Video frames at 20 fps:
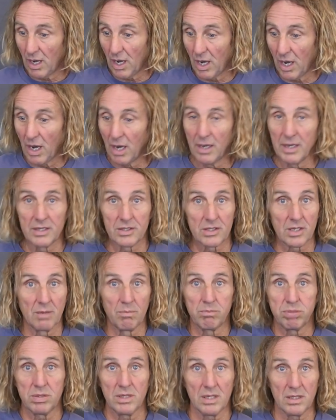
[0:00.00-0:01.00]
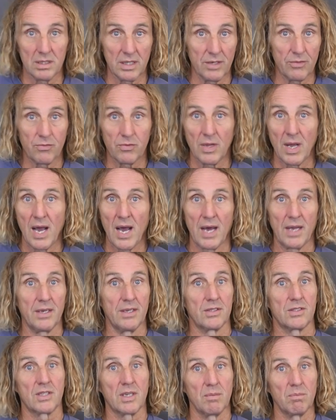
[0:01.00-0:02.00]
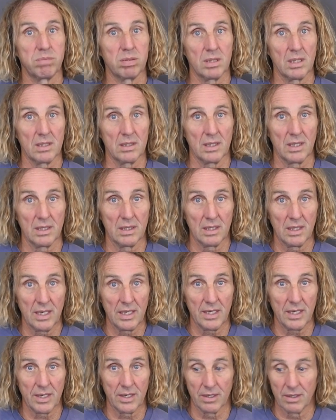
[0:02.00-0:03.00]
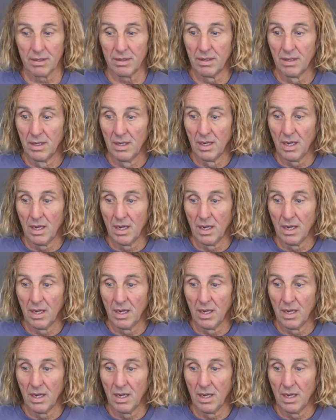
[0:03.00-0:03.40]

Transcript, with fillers: Uh, it's completely flat, it's completely linear.